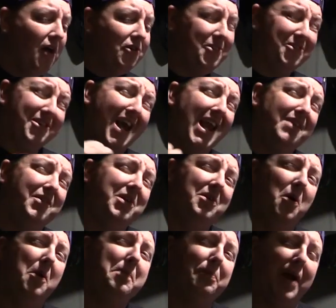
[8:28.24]
So it's kind of a
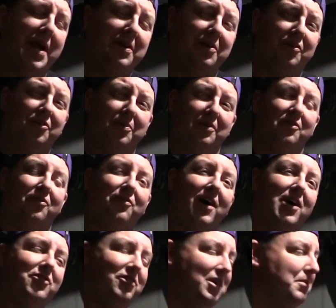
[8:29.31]
no-brainer to
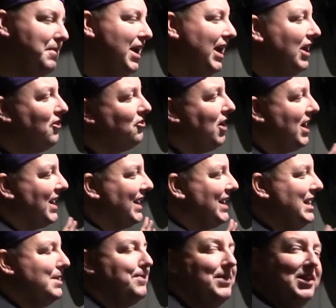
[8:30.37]
invest in making sure I can
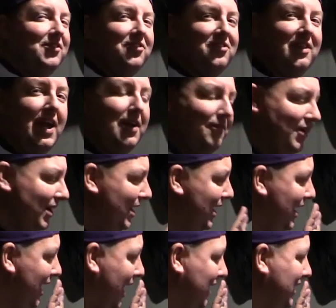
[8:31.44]
keep these safe
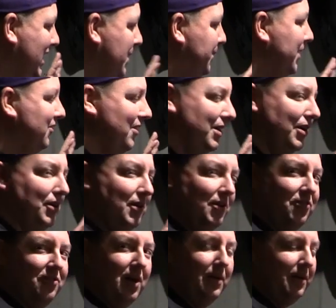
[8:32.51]
and keep these at a
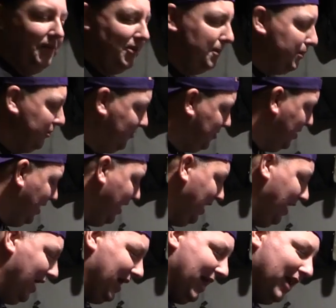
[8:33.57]
good solid temperature.
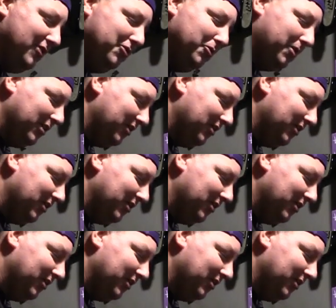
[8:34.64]
And as you